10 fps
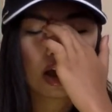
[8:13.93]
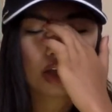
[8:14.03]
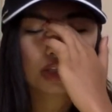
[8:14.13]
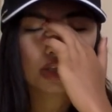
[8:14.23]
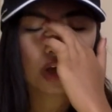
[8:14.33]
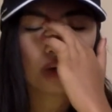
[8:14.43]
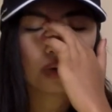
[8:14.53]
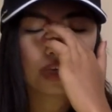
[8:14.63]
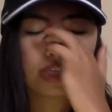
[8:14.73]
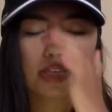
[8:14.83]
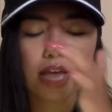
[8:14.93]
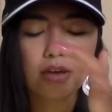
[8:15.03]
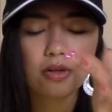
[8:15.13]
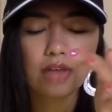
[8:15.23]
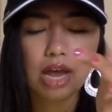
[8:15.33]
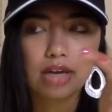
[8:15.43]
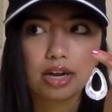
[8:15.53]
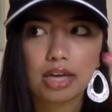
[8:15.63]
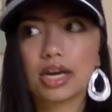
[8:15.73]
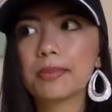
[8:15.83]
So he's saying all that,
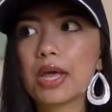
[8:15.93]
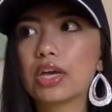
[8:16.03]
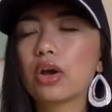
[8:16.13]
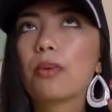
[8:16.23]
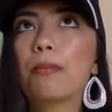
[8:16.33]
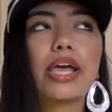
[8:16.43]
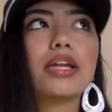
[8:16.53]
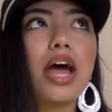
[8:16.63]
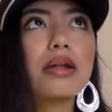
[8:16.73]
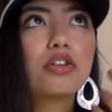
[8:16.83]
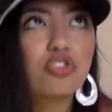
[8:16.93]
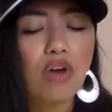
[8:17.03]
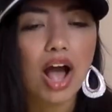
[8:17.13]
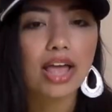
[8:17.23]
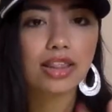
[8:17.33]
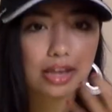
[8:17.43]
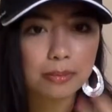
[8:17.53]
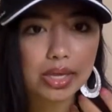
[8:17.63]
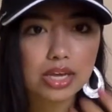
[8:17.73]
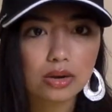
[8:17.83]
and I'm like, like not crying, like
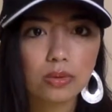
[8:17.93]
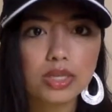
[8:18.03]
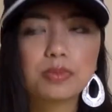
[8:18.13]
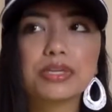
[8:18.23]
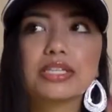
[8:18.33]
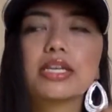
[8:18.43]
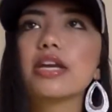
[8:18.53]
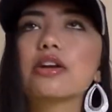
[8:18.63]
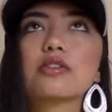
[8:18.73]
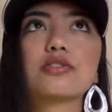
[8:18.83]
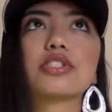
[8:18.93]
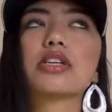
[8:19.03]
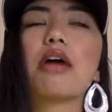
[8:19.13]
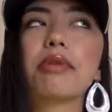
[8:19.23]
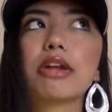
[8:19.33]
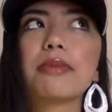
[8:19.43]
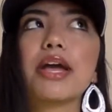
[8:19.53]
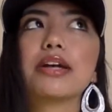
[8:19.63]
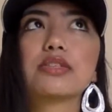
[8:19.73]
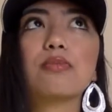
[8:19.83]
making noise, but tears are just coming out of my
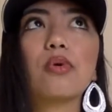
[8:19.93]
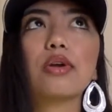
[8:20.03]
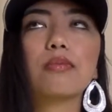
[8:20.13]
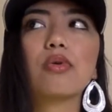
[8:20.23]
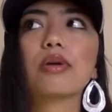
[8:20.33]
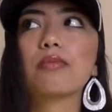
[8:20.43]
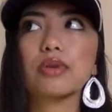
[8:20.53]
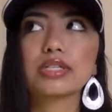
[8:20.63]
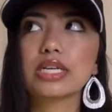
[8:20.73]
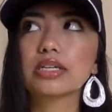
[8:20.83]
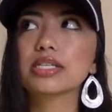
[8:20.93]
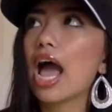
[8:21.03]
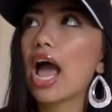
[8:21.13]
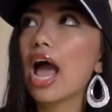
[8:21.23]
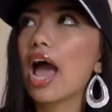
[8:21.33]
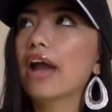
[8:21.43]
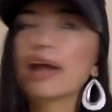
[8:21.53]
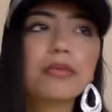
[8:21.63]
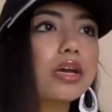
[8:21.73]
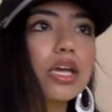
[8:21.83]
eyes, more and more and more tears. And
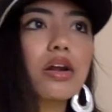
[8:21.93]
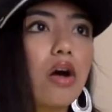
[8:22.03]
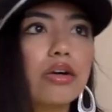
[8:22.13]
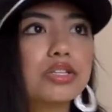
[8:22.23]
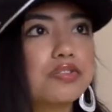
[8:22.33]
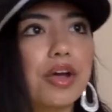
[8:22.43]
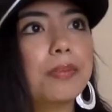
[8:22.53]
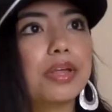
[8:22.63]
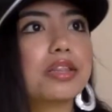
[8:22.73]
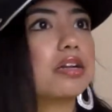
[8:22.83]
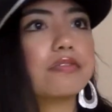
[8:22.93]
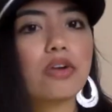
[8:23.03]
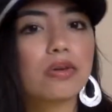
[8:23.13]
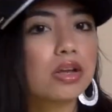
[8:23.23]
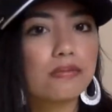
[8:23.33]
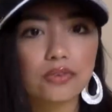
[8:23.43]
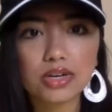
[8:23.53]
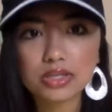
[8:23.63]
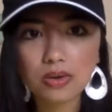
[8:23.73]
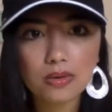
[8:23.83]
I'm looking at all his family that have known him for
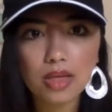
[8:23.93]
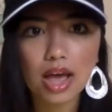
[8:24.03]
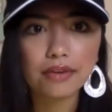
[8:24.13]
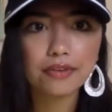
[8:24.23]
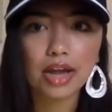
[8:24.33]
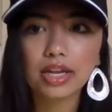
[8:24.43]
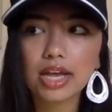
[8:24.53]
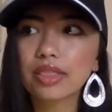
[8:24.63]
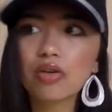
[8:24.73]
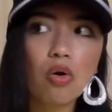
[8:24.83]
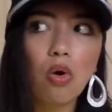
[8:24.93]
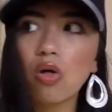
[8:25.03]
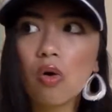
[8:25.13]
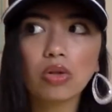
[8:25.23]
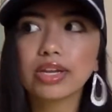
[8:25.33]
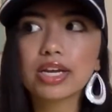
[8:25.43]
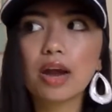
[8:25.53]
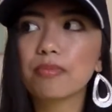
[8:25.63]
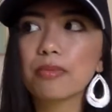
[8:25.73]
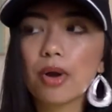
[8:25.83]
his whole life, and like they're all holding it
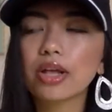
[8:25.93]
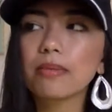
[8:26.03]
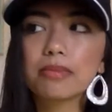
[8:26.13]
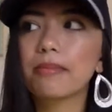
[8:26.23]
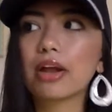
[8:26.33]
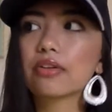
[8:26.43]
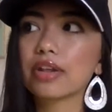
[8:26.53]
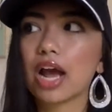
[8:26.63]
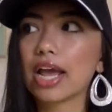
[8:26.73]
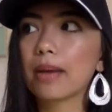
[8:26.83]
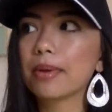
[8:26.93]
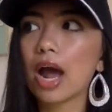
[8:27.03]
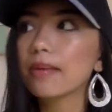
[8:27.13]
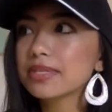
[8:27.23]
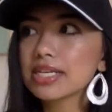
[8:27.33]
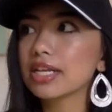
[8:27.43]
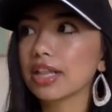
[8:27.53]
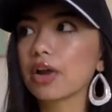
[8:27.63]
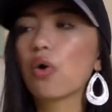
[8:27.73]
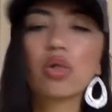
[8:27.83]
up remarkably better than I am. And I'm sitting
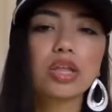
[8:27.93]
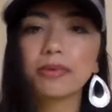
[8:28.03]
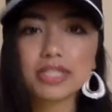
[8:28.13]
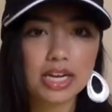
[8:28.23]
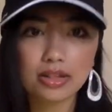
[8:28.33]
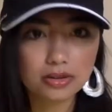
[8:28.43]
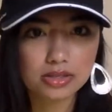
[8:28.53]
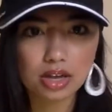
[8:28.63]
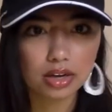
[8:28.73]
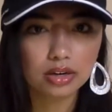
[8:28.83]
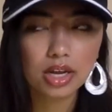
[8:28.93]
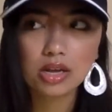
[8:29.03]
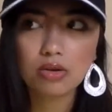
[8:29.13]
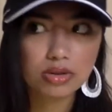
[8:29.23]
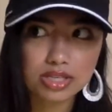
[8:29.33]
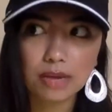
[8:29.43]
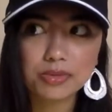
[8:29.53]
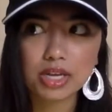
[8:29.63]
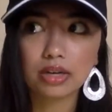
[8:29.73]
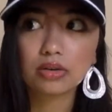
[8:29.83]
there, only been dating their son, or
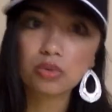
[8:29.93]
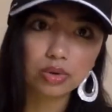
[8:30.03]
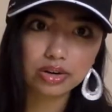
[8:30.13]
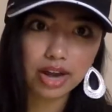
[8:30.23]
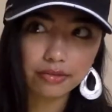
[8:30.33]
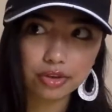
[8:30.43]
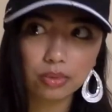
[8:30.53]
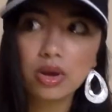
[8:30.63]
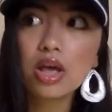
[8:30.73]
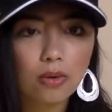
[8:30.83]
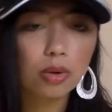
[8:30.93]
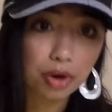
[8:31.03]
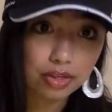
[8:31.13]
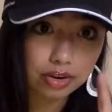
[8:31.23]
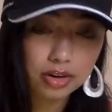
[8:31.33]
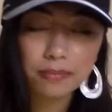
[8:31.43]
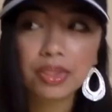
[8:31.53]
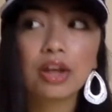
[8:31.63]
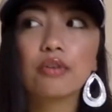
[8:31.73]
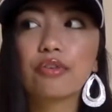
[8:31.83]
stepson, or nephew, or brother,
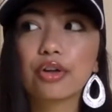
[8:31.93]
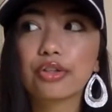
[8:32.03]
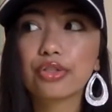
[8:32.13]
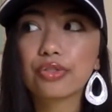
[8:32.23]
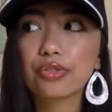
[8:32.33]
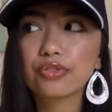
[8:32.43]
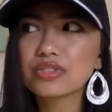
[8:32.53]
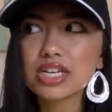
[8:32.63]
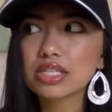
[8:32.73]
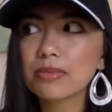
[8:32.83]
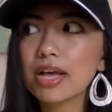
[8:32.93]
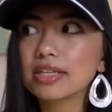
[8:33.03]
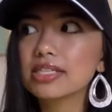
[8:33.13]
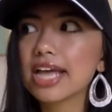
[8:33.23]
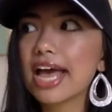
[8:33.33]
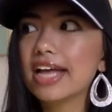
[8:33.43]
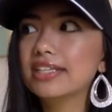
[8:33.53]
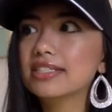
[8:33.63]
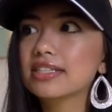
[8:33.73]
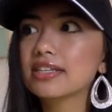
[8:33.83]
for six months,
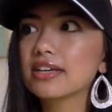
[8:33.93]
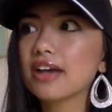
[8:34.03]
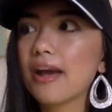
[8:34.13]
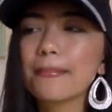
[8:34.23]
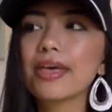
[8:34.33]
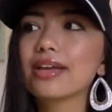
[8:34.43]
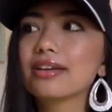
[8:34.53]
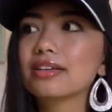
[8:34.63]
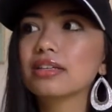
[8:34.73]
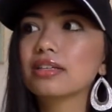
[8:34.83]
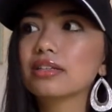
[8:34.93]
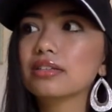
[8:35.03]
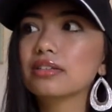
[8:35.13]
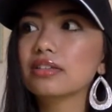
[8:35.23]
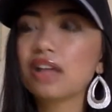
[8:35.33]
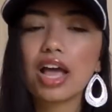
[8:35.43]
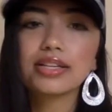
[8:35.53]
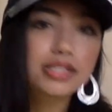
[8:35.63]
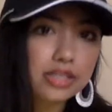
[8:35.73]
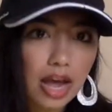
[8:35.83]
and I'm like,
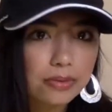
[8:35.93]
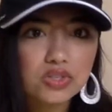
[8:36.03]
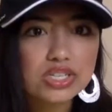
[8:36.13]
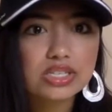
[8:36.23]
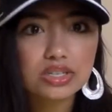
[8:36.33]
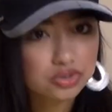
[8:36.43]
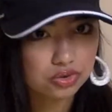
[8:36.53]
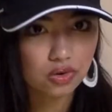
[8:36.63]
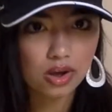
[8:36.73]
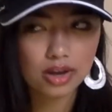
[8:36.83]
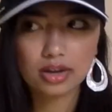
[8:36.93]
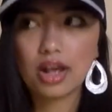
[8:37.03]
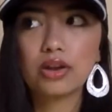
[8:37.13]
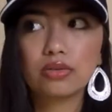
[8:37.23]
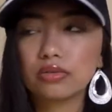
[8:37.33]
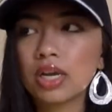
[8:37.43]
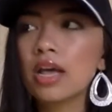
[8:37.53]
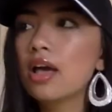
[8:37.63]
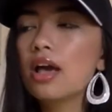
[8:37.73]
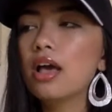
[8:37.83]
it's, I was just distraught. I don't,
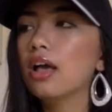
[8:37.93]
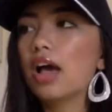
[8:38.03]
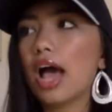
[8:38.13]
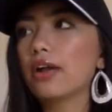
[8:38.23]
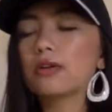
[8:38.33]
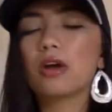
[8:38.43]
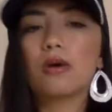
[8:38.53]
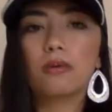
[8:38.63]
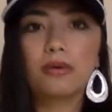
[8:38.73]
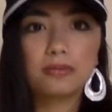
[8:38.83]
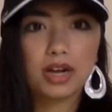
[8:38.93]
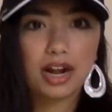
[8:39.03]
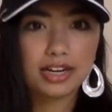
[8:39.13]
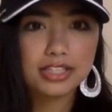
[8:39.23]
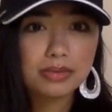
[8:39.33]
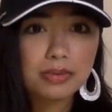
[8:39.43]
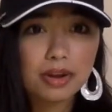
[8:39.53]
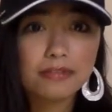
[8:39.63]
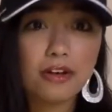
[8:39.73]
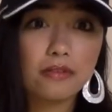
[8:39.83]
I don't know what got into me, but
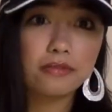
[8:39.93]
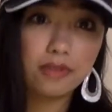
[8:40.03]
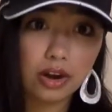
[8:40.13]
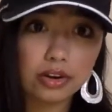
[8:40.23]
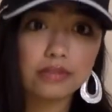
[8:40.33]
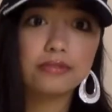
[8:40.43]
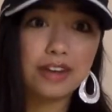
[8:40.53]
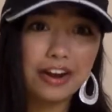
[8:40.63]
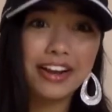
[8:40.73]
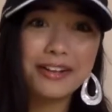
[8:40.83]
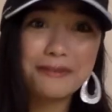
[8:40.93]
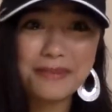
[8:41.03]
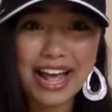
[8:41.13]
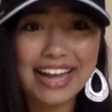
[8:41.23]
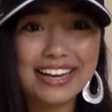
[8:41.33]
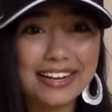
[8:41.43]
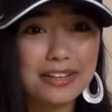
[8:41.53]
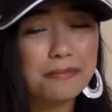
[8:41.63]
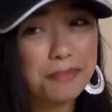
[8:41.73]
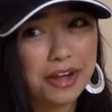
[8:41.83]
I felt very, very bad and
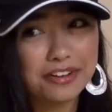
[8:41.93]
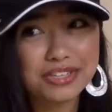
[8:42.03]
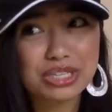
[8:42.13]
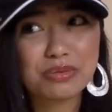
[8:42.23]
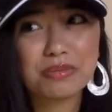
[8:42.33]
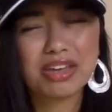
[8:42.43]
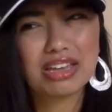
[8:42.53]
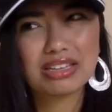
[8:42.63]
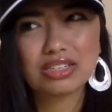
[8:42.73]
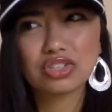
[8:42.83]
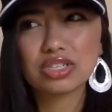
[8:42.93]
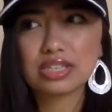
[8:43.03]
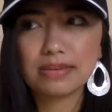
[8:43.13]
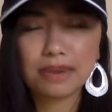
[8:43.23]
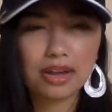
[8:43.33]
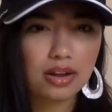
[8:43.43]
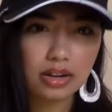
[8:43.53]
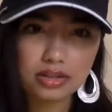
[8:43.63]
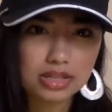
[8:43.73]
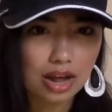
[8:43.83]
embarrassed to be making such a scene, but I
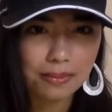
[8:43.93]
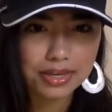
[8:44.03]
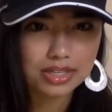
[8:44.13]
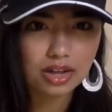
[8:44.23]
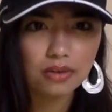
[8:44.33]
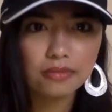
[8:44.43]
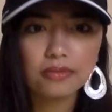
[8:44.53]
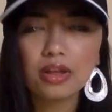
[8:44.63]
couldn't stop myself.